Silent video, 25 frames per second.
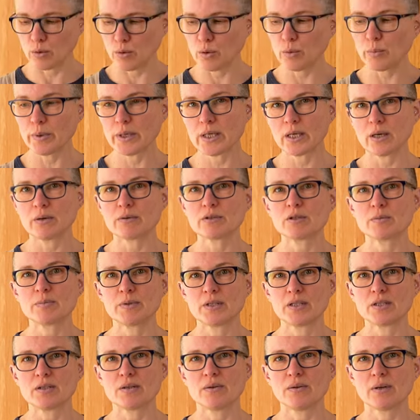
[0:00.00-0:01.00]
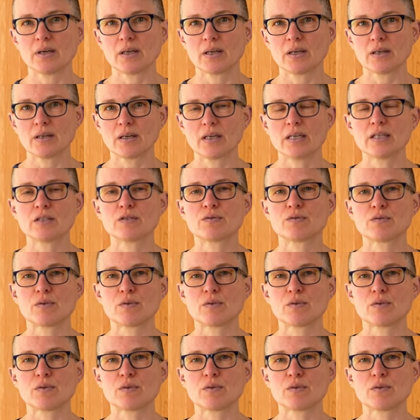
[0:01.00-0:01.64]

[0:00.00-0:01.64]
all we're going to be doing is